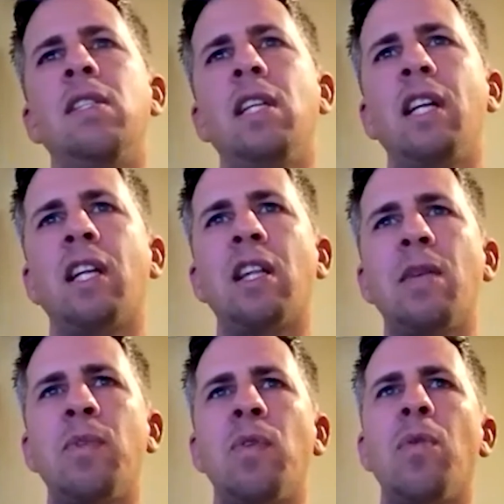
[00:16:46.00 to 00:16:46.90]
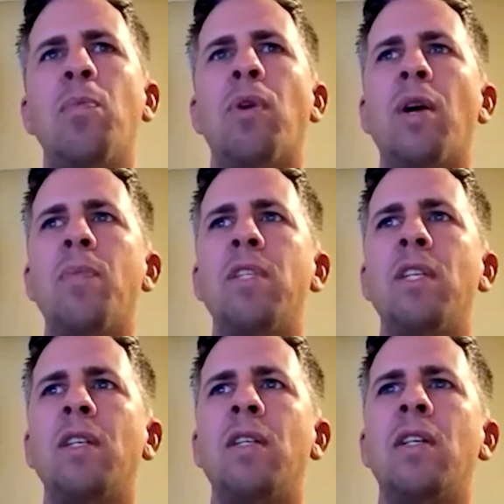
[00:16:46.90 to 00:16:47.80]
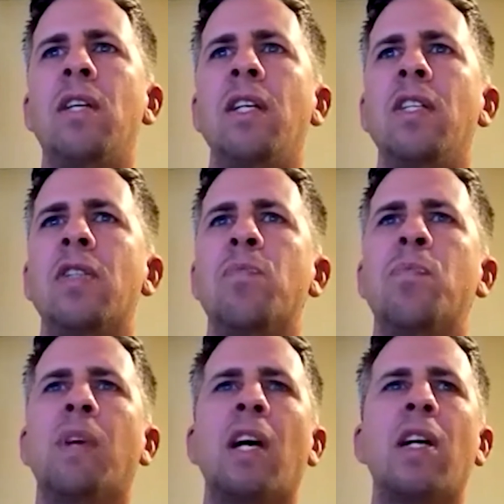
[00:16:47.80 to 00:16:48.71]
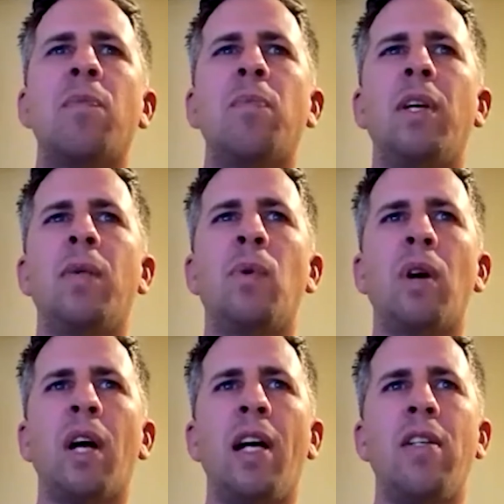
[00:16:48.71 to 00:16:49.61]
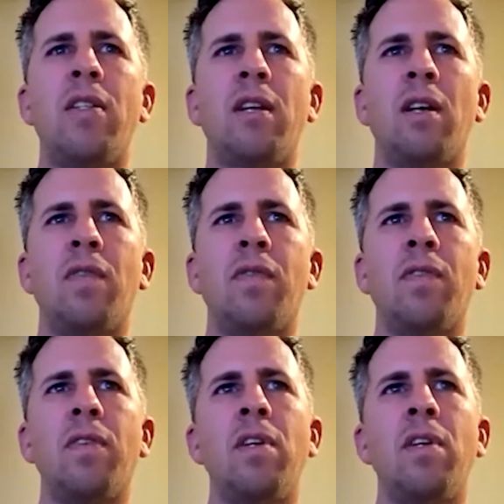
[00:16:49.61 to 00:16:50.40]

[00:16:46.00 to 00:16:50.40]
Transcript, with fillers: sending them to a prep center, and just kind of being more hands off.